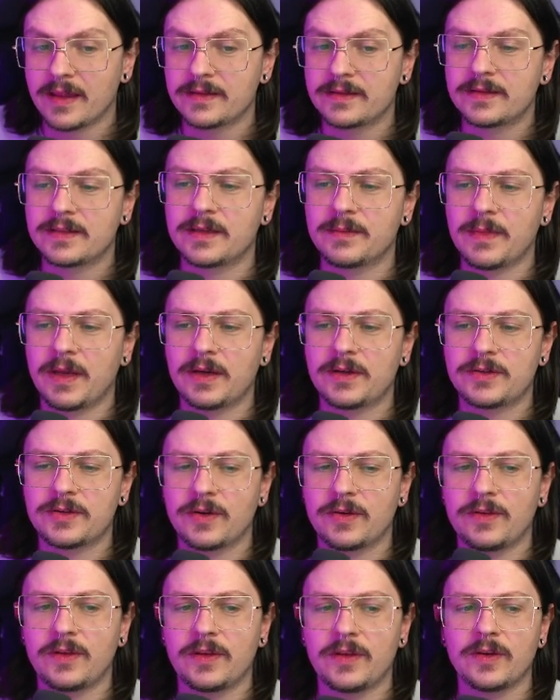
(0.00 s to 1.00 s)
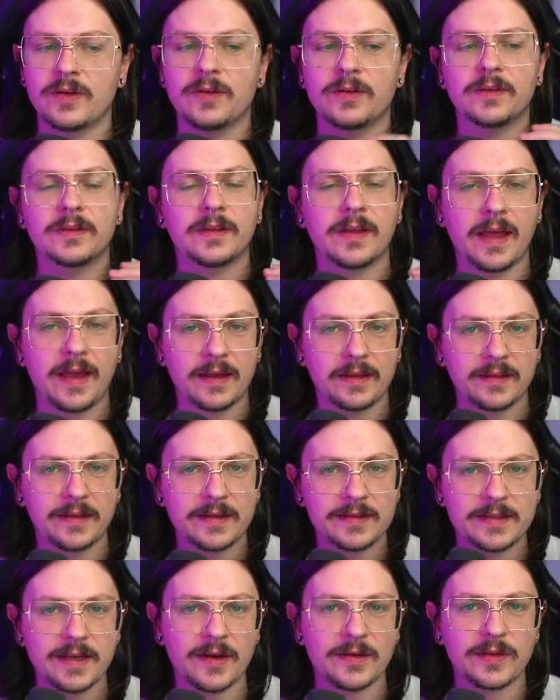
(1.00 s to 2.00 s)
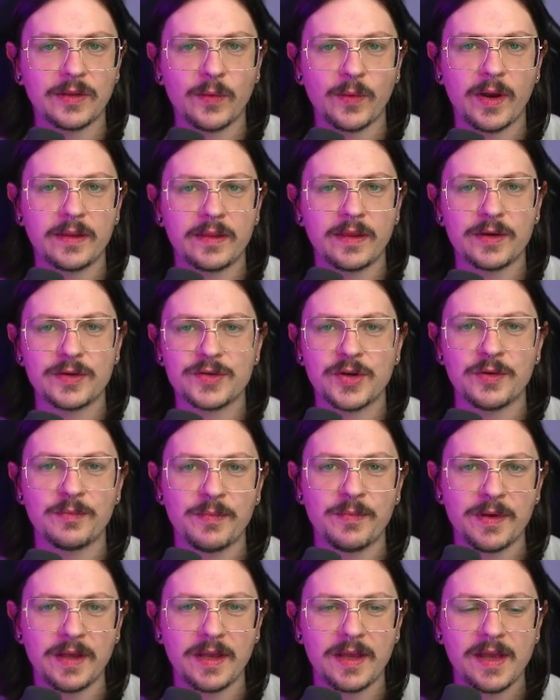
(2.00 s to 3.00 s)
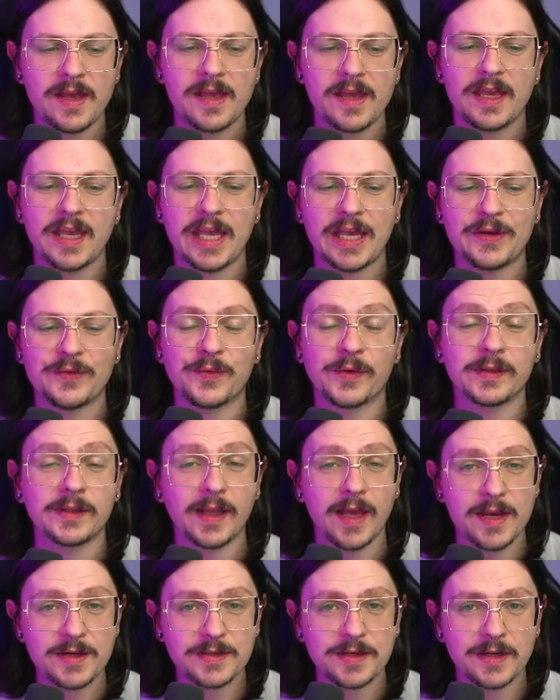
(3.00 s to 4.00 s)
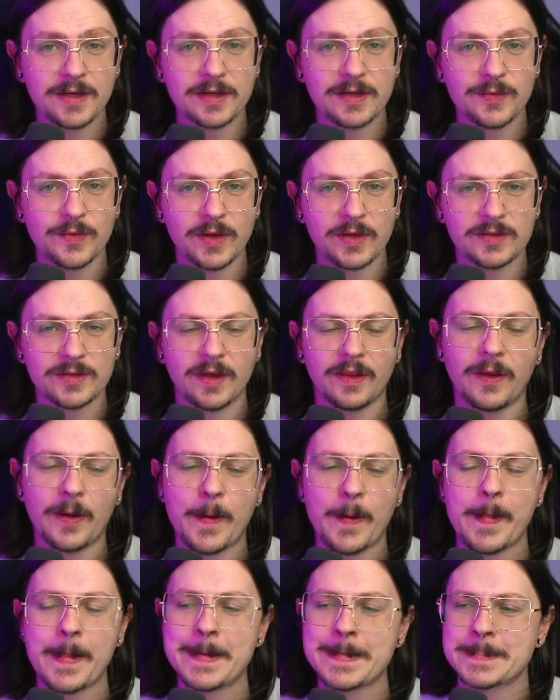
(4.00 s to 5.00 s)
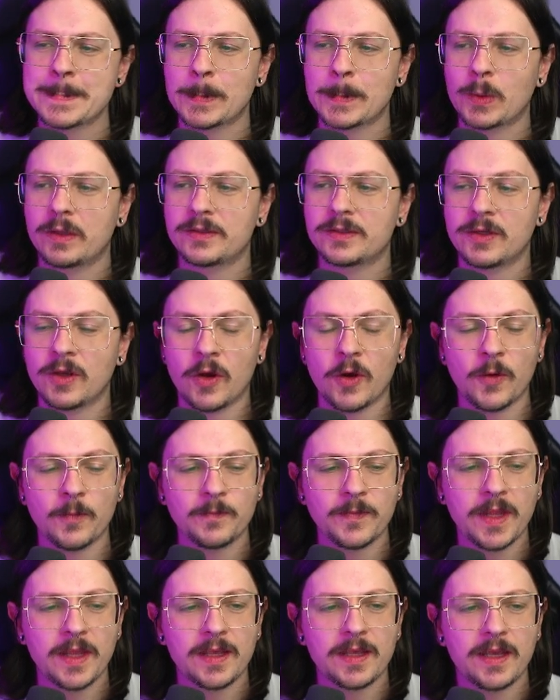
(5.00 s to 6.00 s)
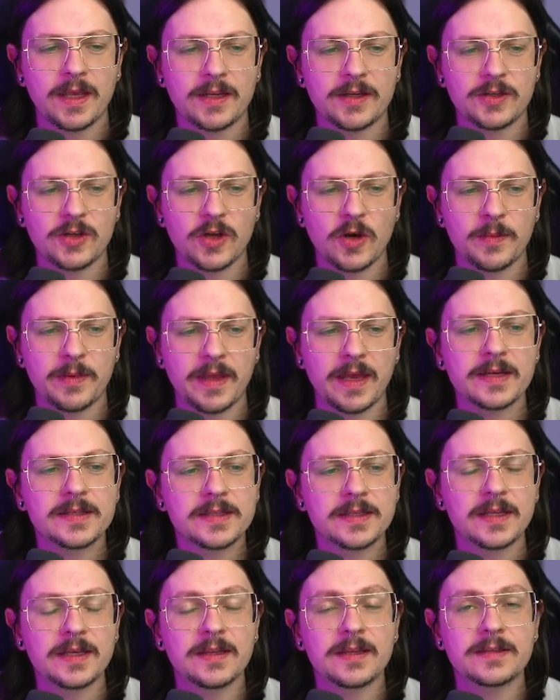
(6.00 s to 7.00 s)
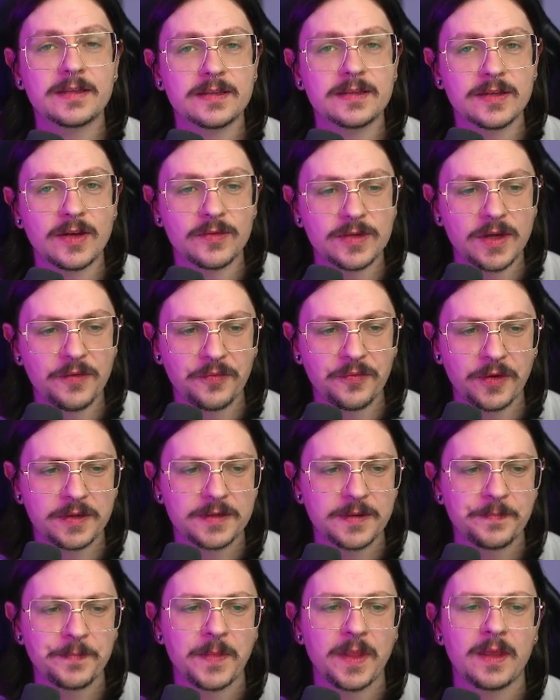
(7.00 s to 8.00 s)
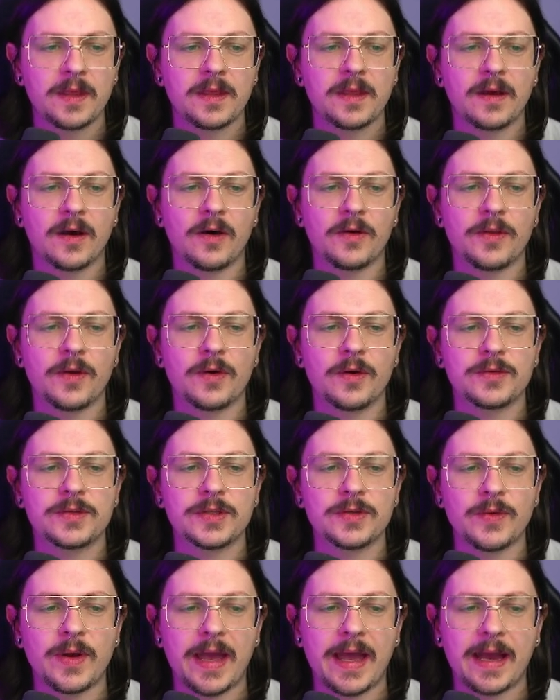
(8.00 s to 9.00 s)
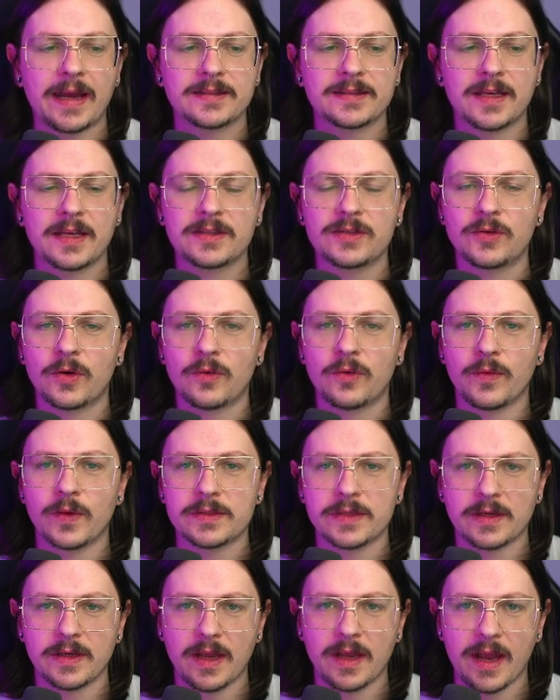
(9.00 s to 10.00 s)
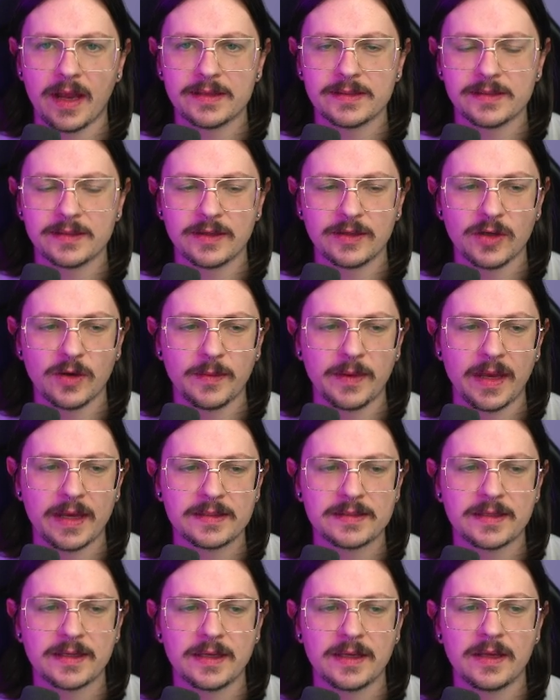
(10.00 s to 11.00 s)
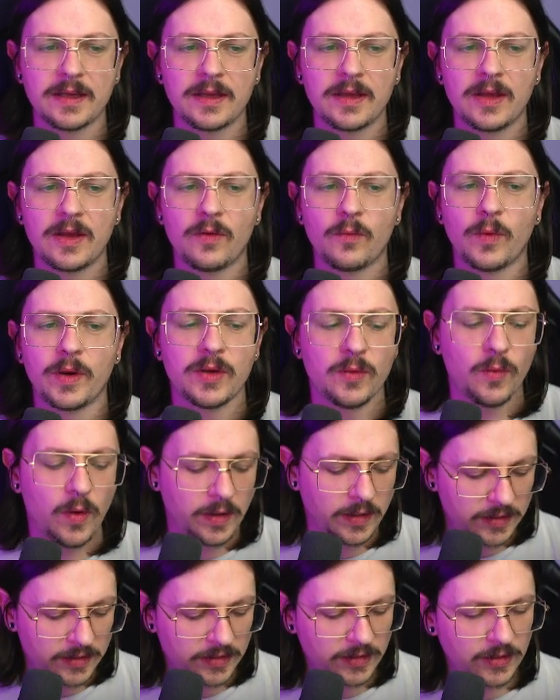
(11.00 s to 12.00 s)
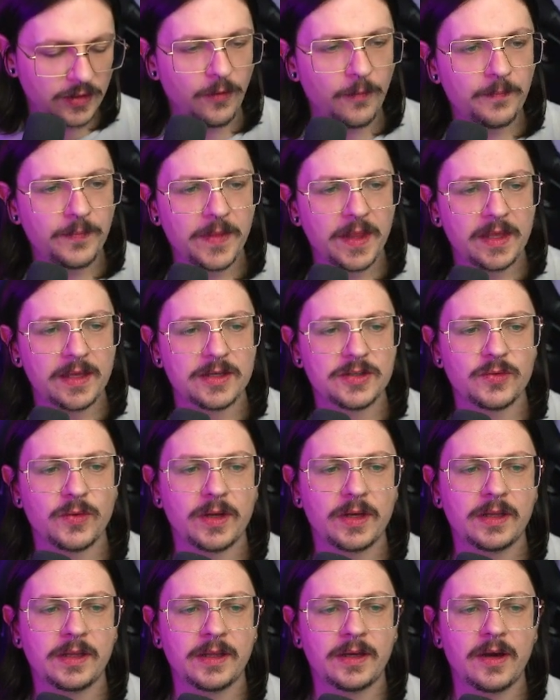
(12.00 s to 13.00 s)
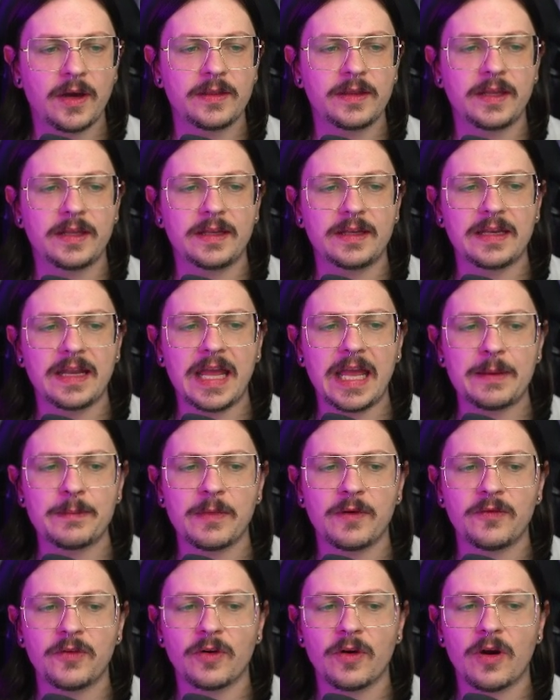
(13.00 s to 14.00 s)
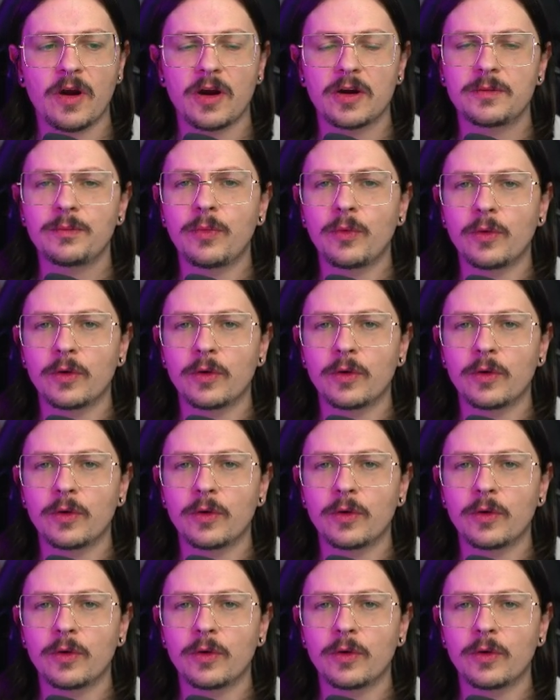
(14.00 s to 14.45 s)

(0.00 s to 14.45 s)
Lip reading: to make sure that you're laying things out the way they should be in relation to each other. So in Adobe XD, this is no different. Although to access your grids and guides in Adobe XD, what you want to do is you want to click on the name of your artboard